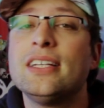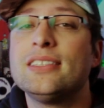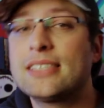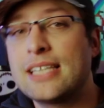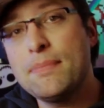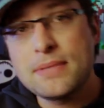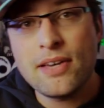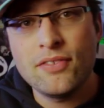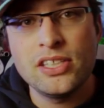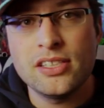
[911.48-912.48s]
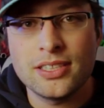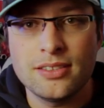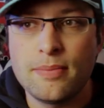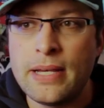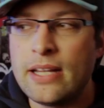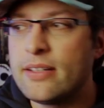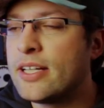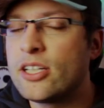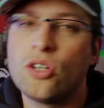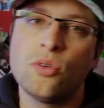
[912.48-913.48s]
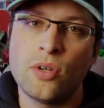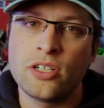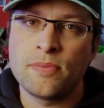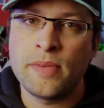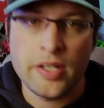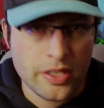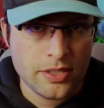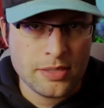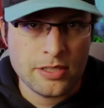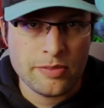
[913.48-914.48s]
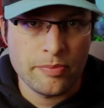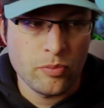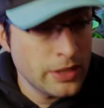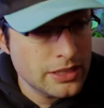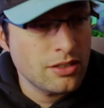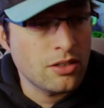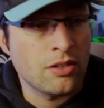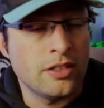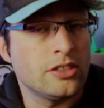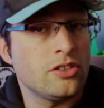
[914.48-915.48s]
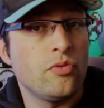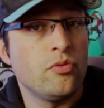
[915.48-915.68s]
skip 7 years in Tibet and go watch Merry Christmas, Mr. Lawrence.